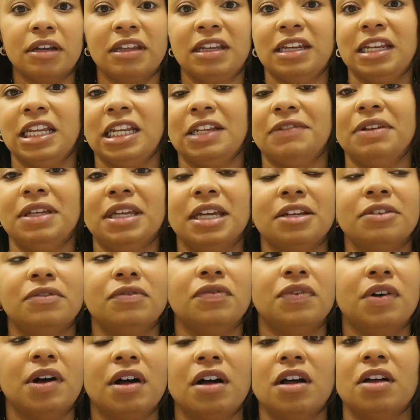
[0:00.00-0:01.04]
They didn't even get
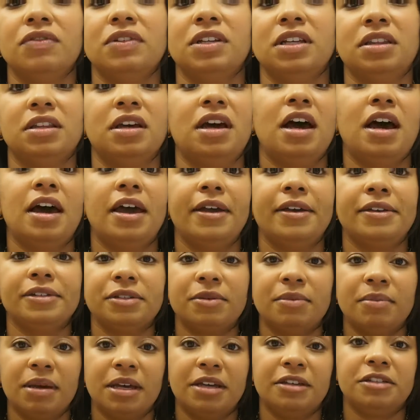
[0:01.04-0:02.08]
involved in the highest
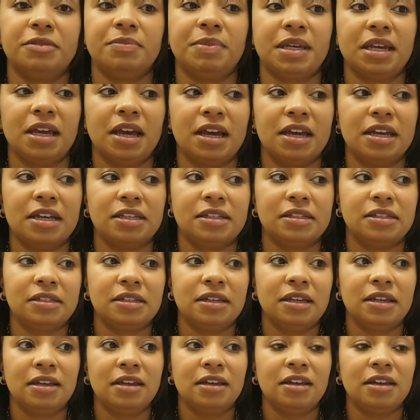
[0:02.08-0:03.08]
and best because